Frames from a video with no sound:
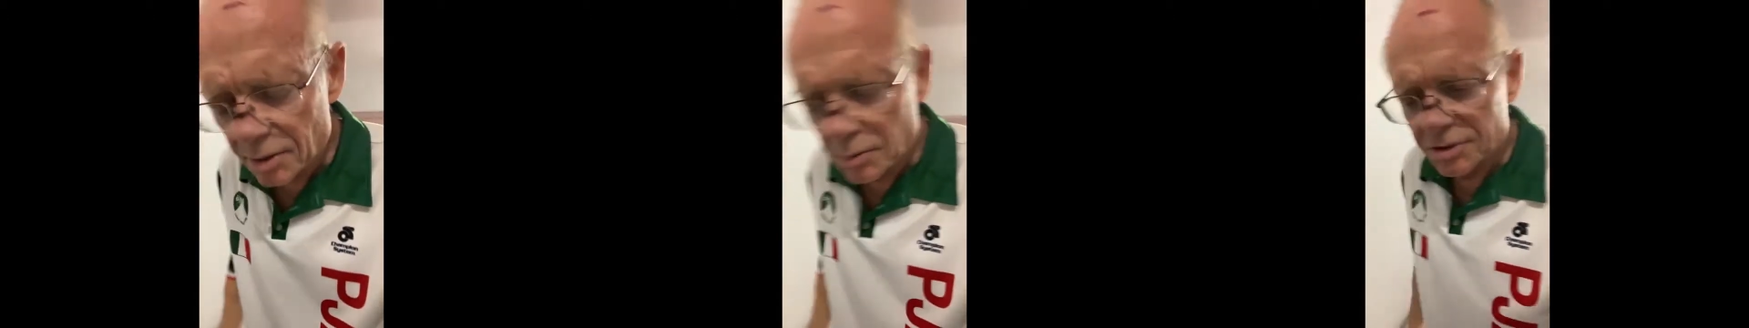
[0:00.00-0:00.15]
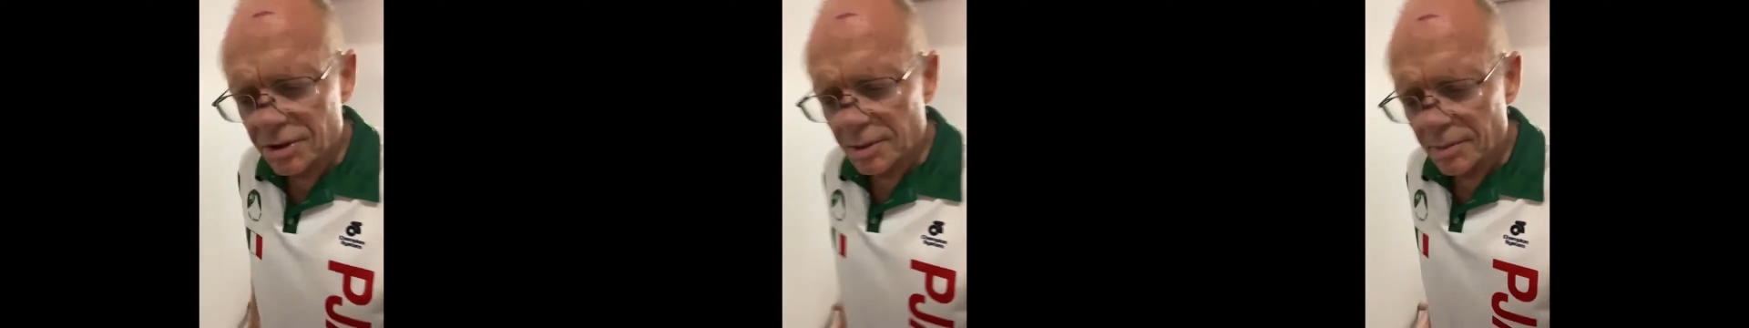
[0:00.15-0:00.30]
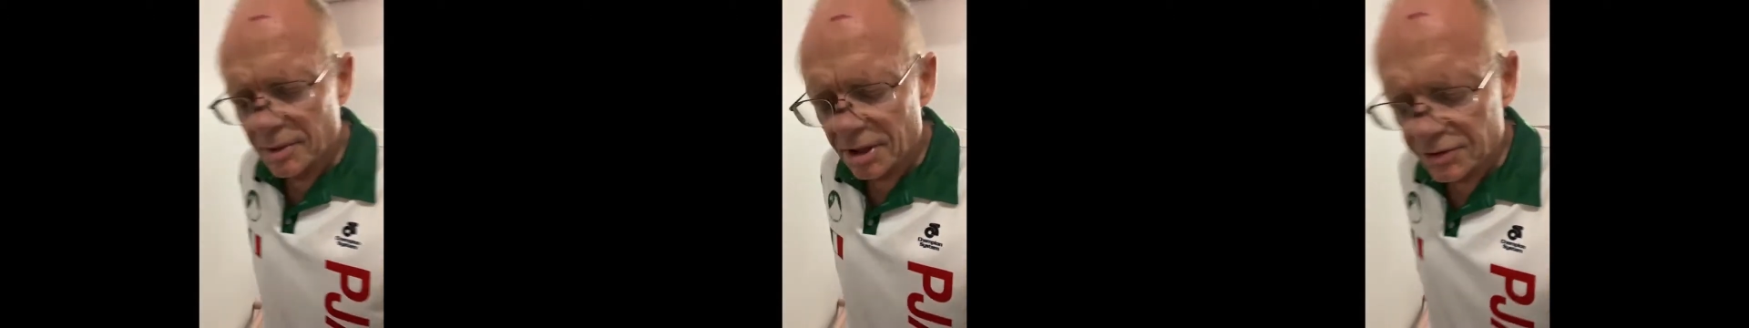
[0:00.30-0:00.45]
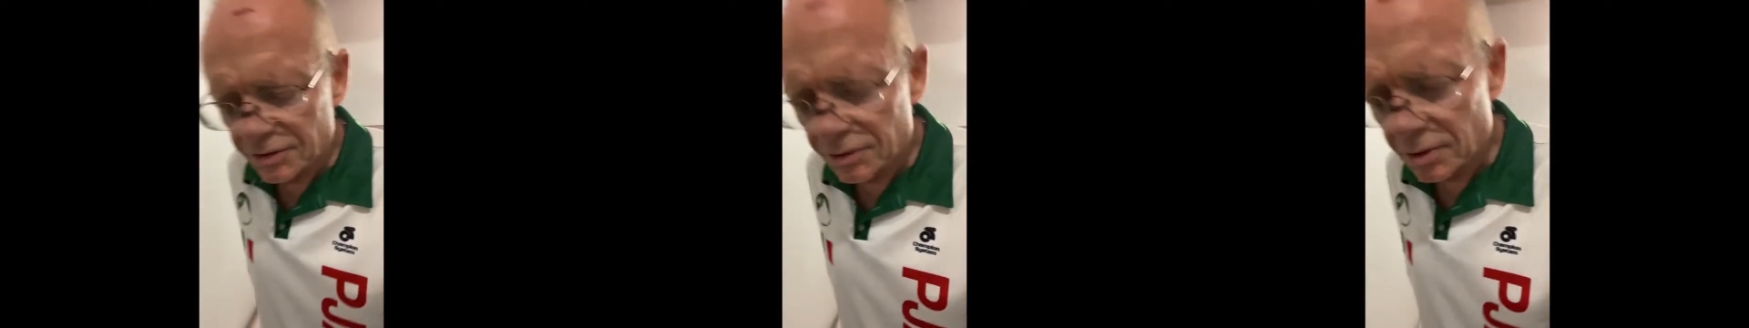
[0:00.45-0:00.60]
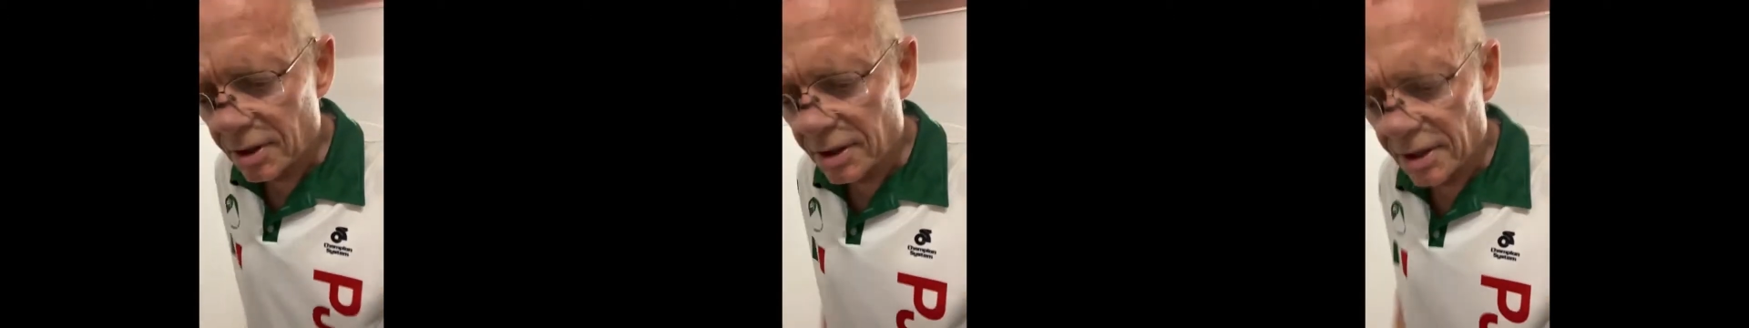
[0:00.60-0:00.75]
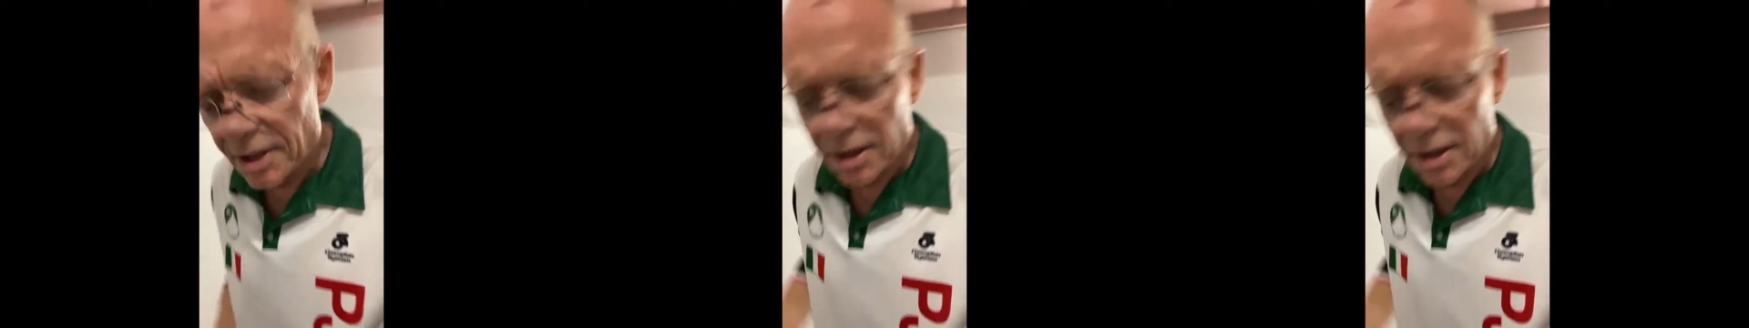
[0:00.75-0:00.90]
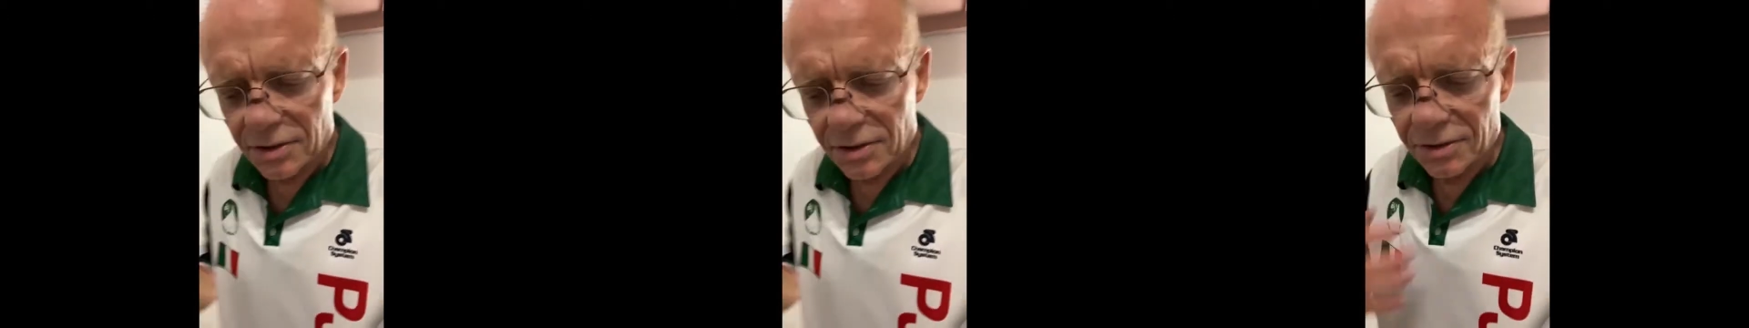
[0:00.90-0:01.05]
which I'm not starting
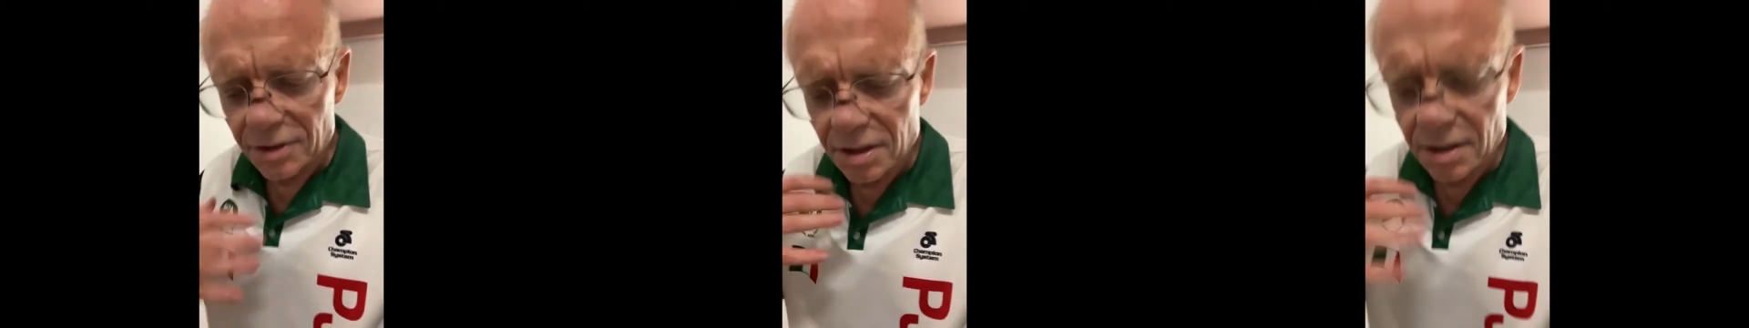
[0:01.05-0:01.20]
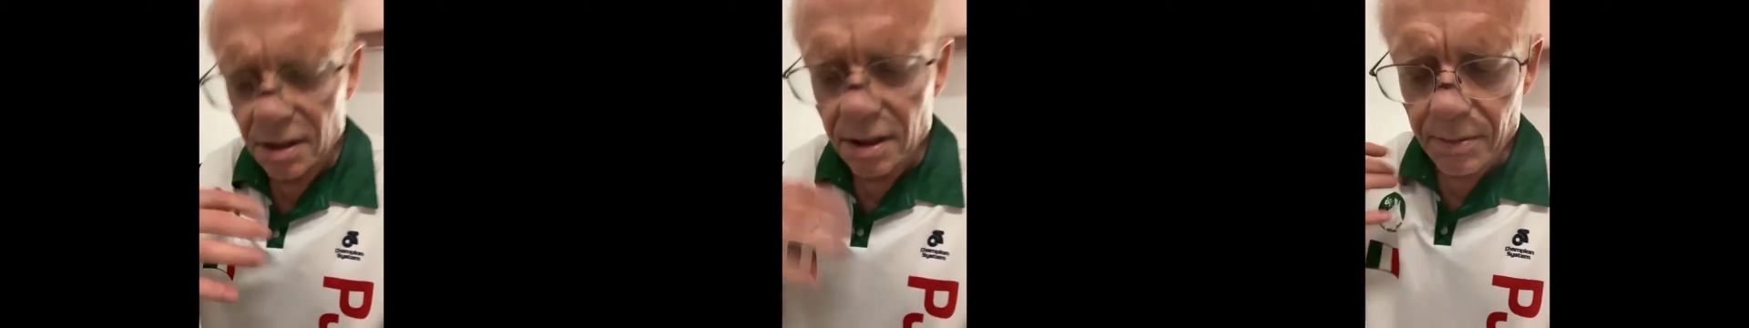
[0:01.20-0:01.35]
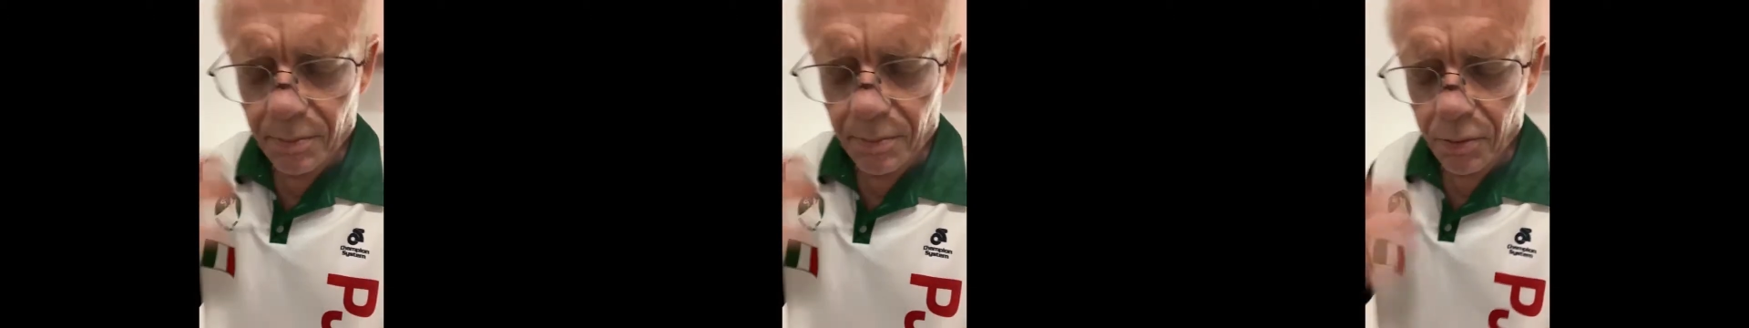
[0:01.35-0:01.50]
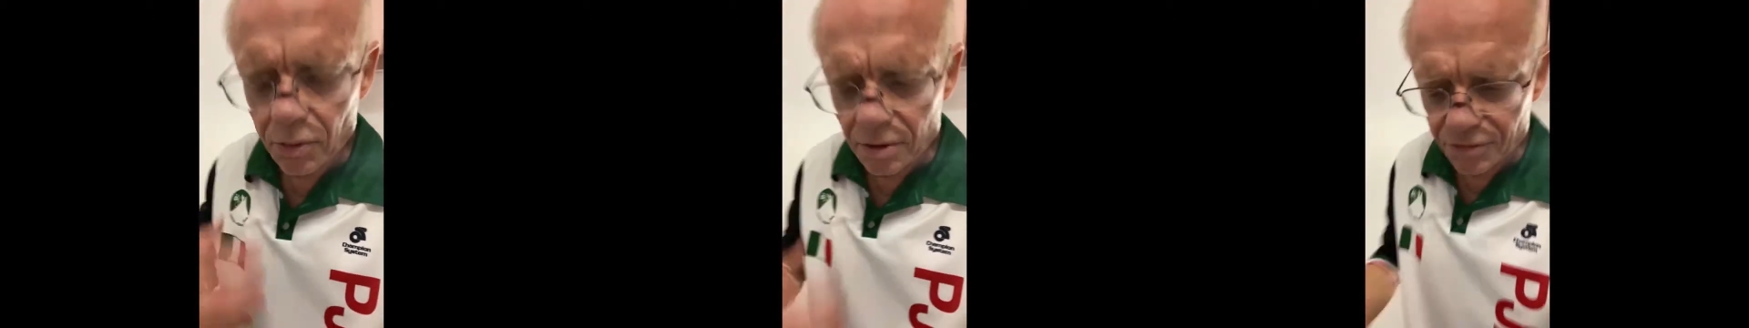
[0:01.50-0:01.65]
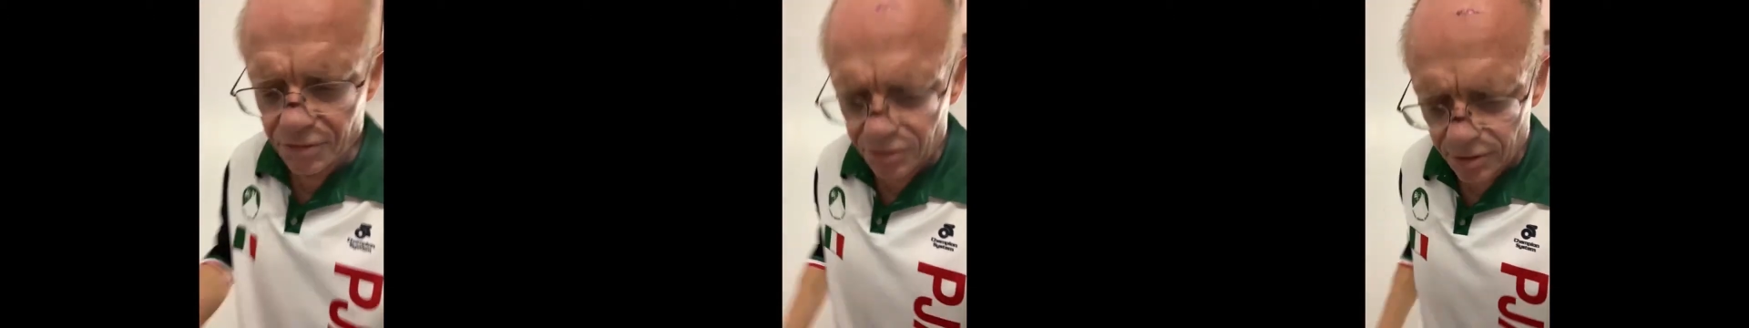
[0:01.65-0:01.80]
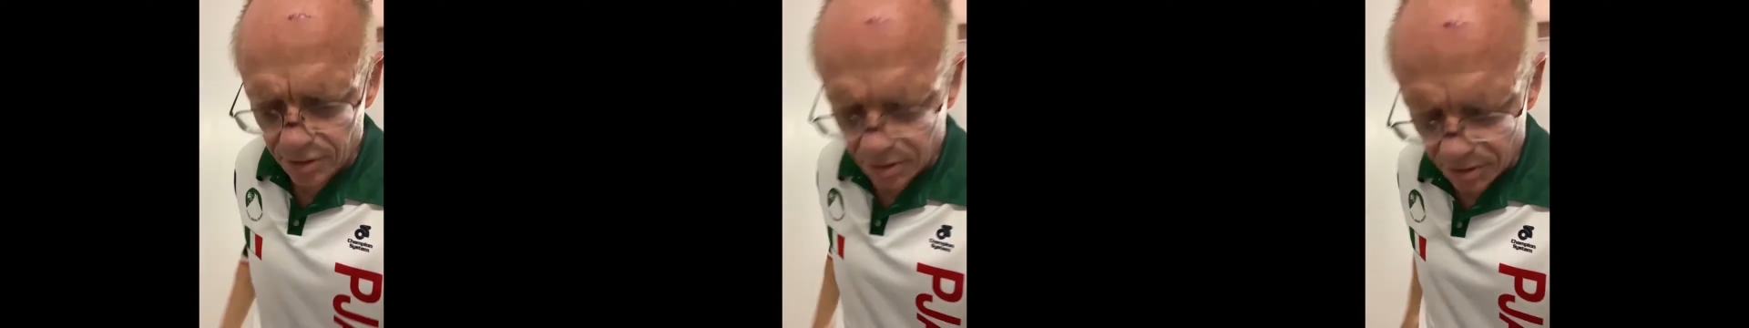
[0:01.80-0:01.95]
now because the port's still a